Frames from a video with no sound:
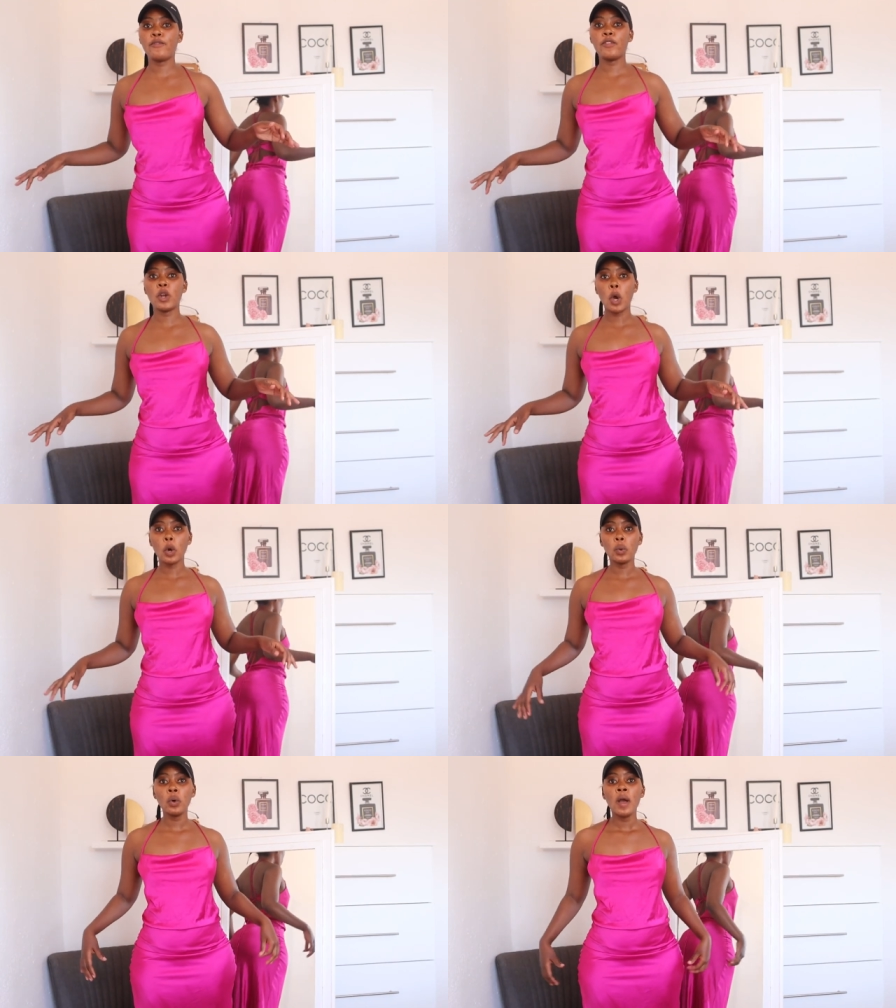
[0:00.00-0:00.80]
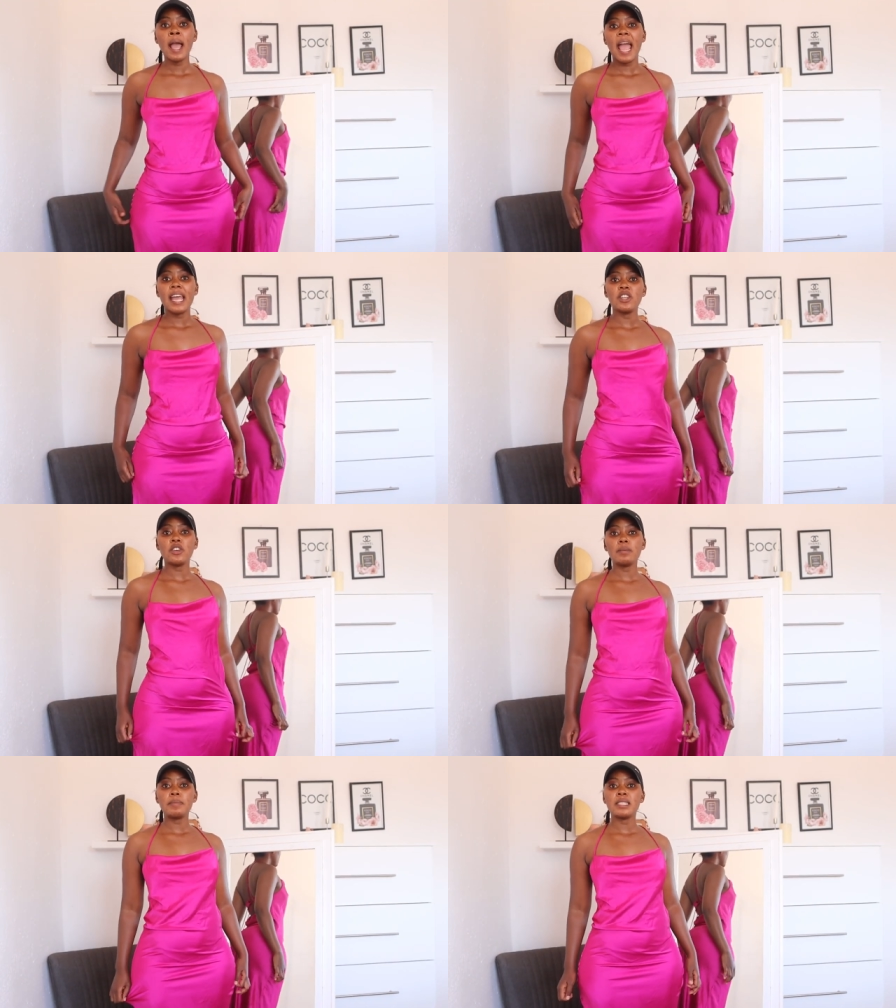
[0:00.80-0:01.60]
flow and
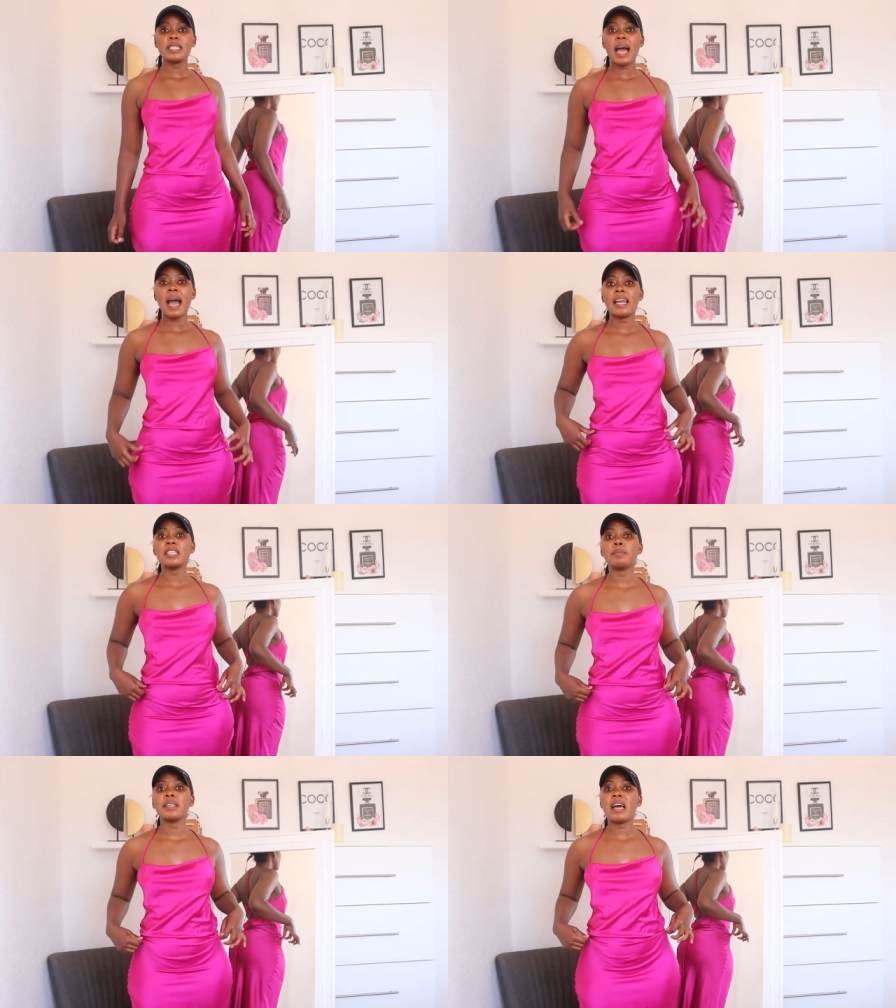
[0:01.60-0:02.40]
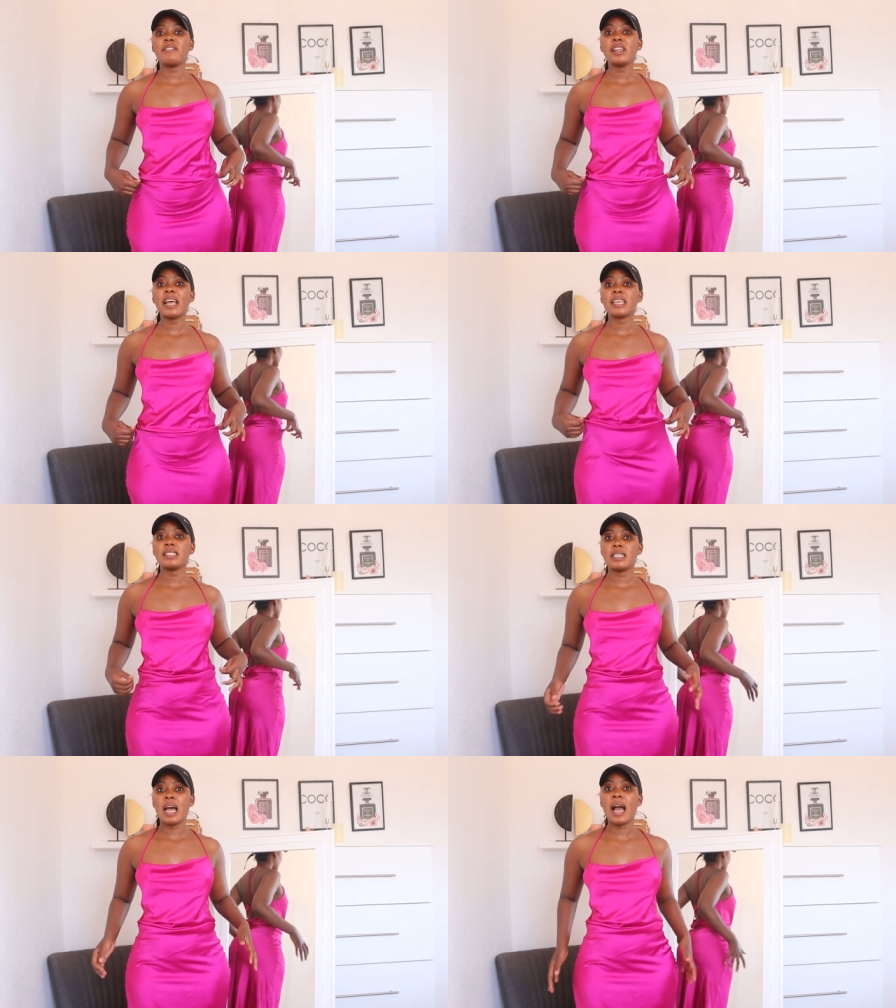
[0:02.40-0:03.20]
not be tight, but I feel like
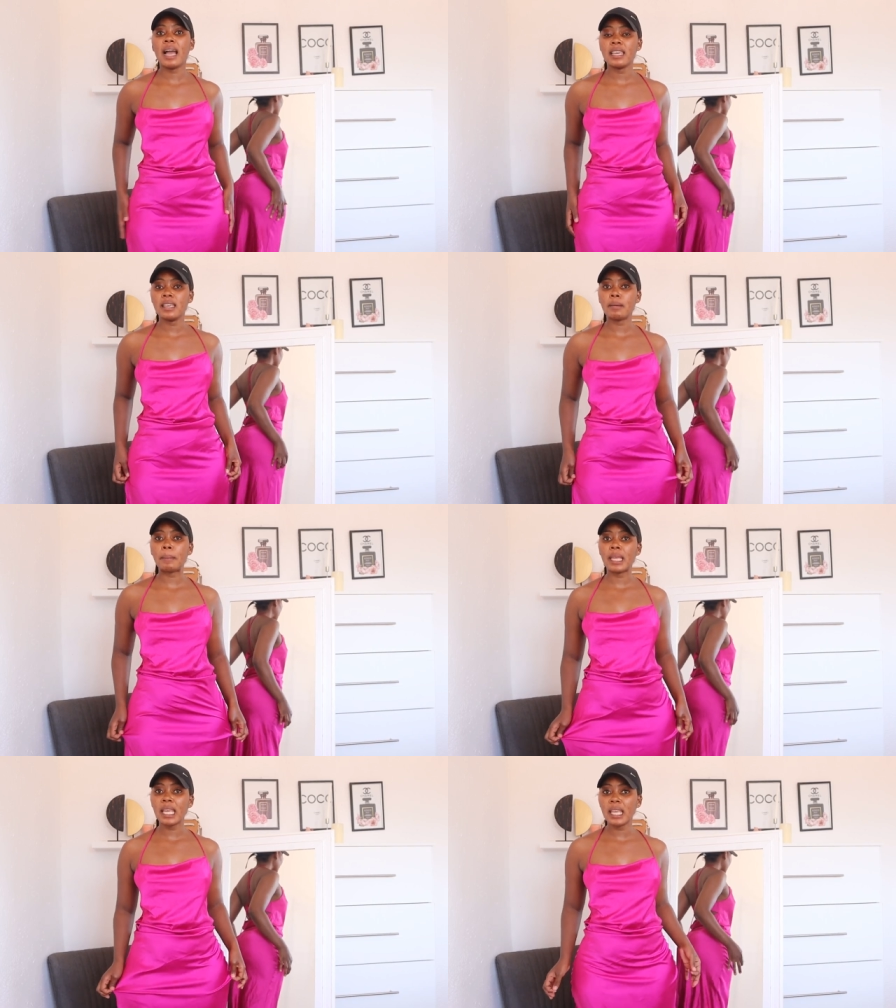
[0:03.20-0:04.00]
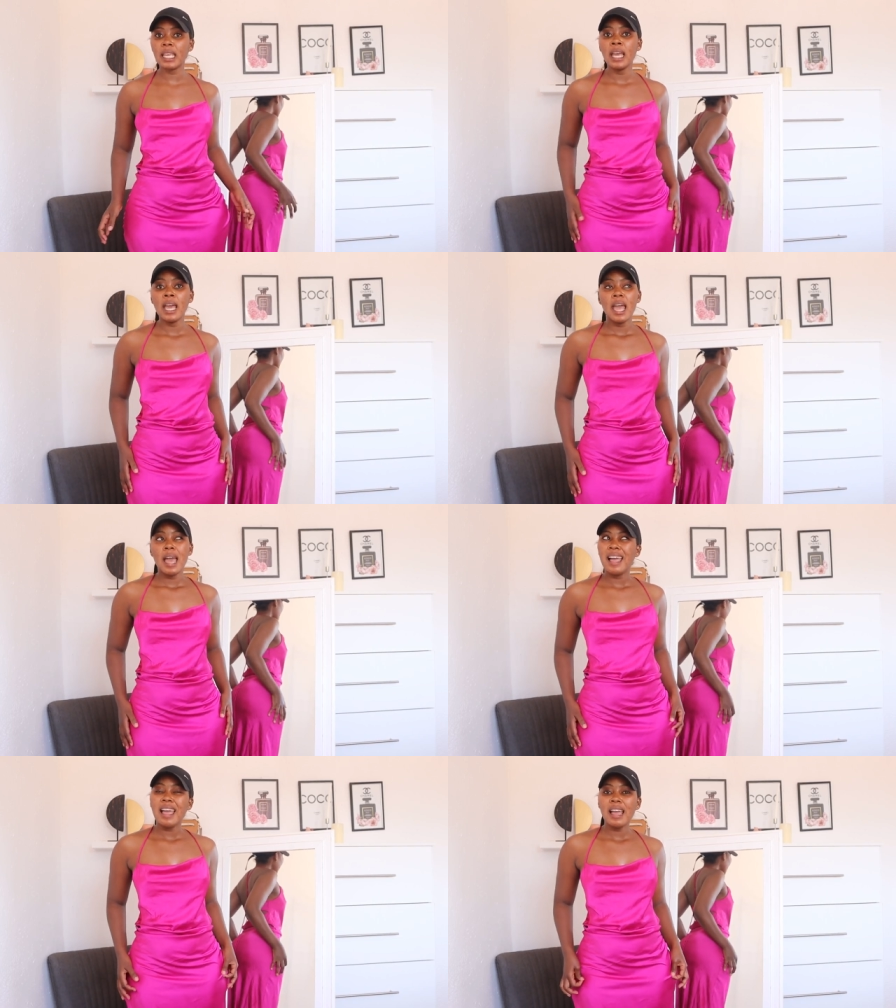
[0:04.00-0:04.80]
it's hugging me
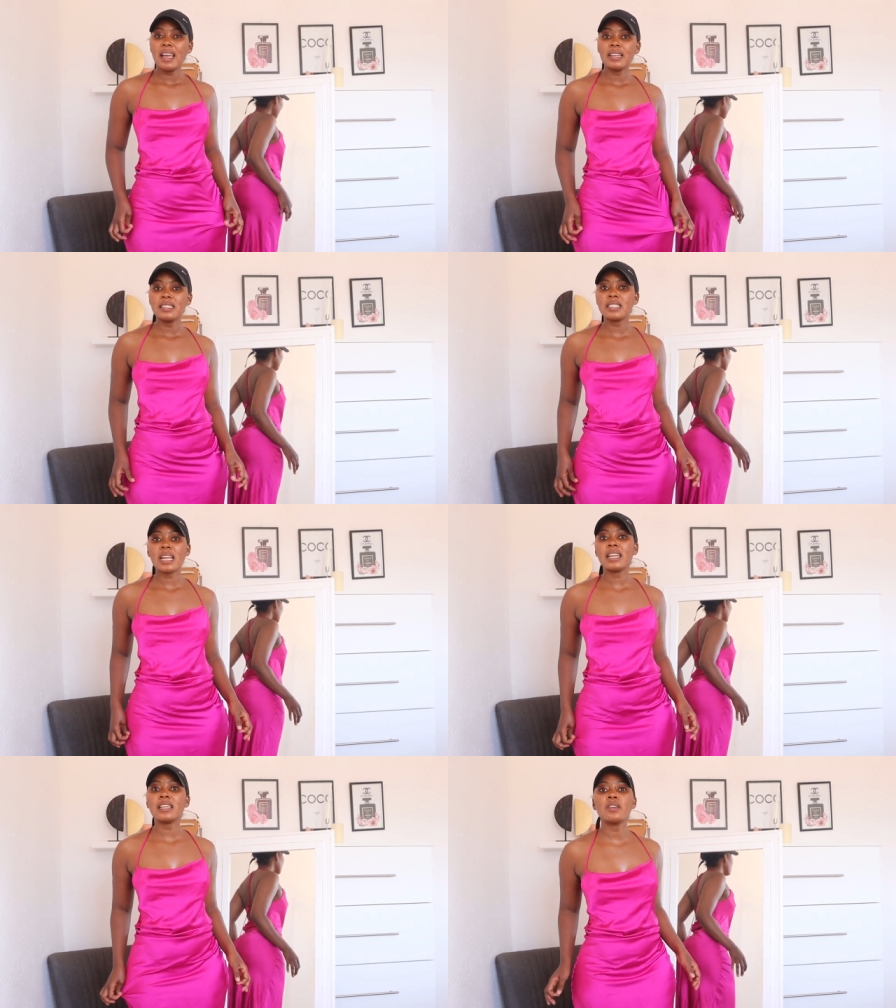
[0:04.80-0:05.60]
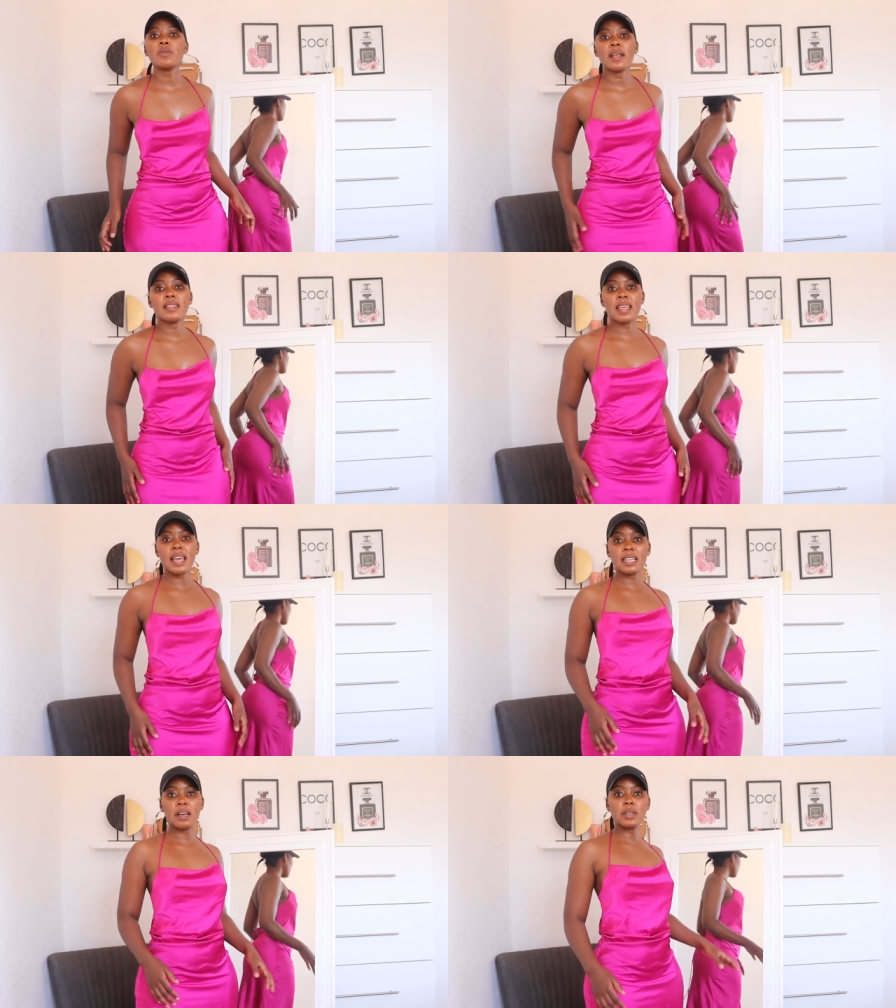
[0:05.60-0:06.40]
and I didn't want
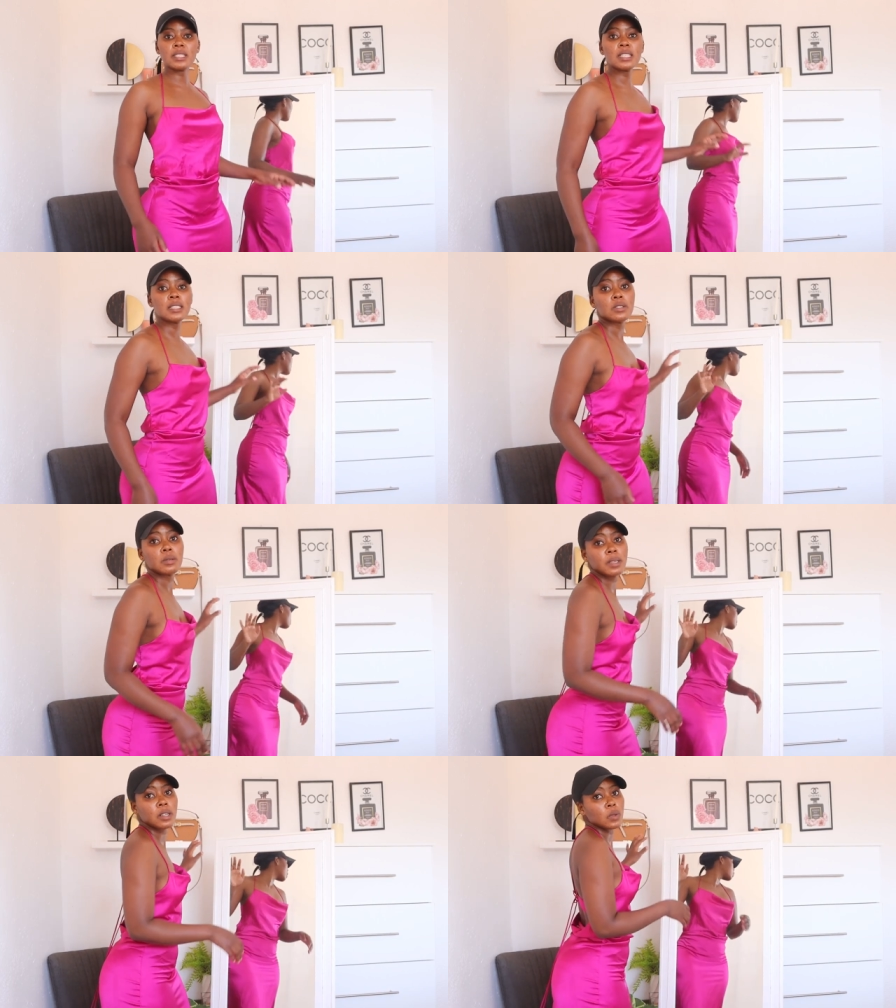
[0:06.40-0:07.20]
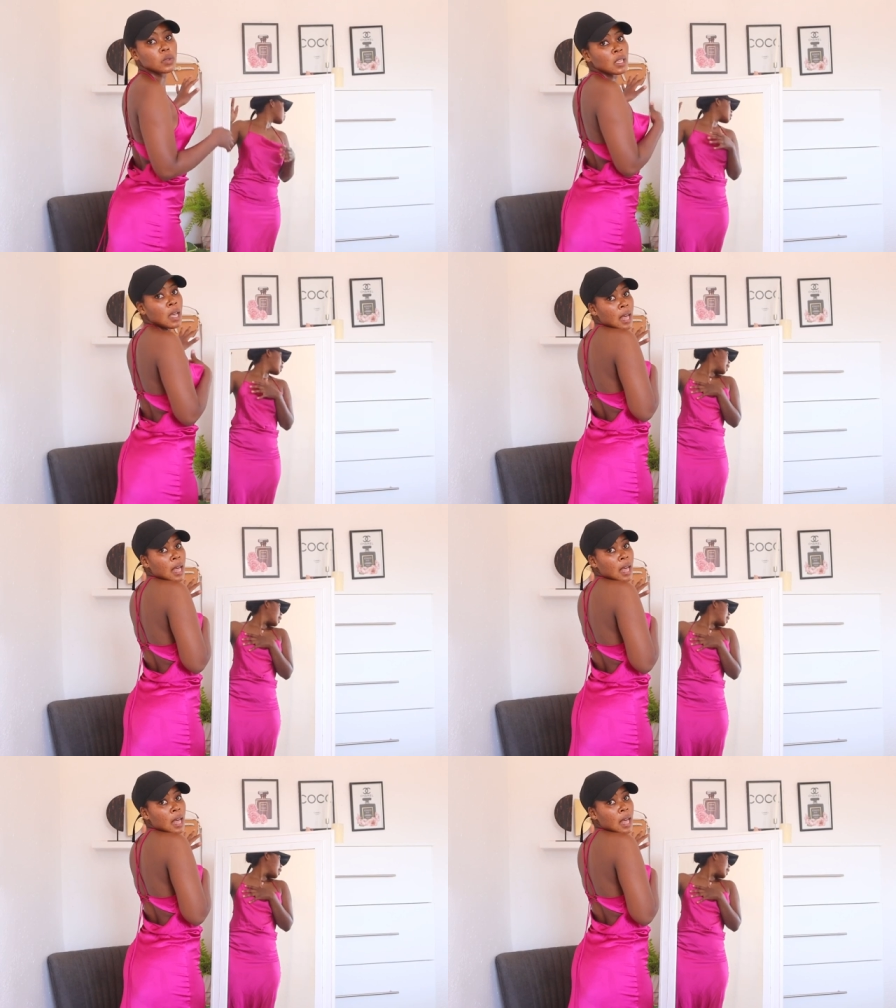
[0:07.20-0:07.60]
that. I wanted it to be loose.